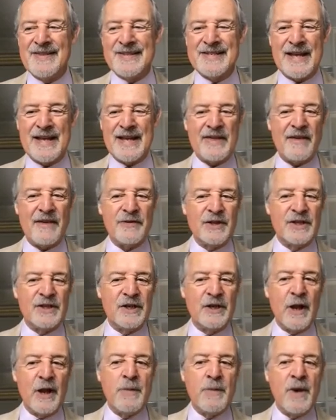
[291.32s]
The South
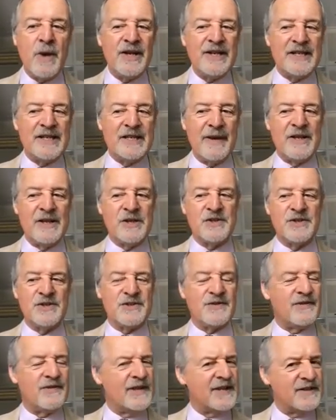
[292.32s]
African and Omani
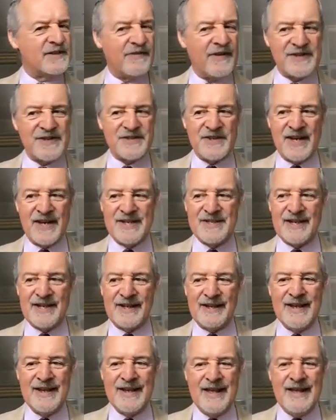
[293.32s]
dimensions of this are
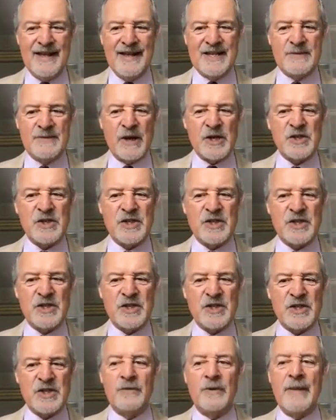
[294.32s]
fascinating, especially
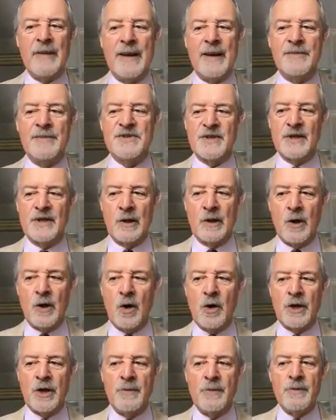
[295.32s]
when one remembers the
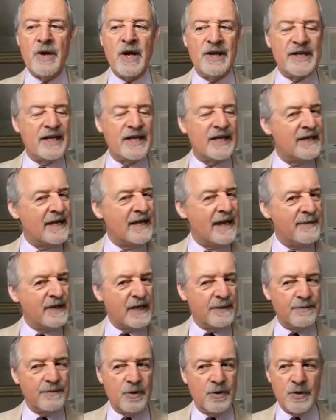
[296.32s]
long Omani
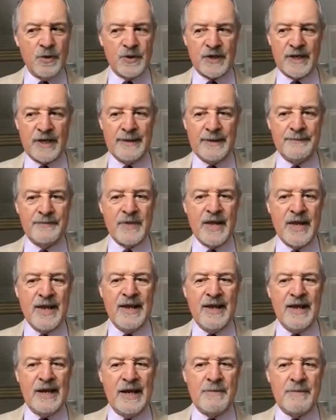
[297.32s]
Yemeni border
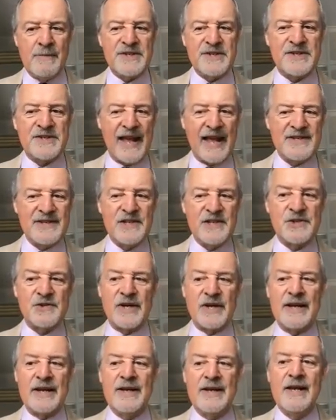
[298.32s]
and Muscat's
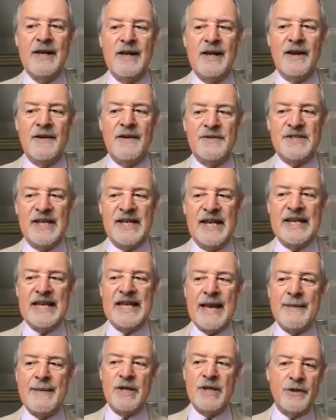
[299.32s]
history of
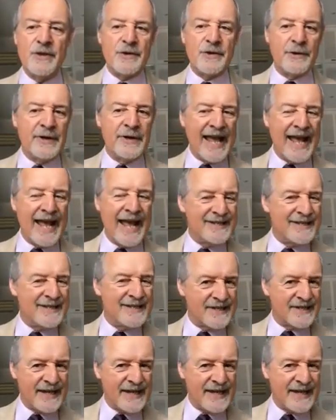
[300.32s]
seeing Yemen through an anti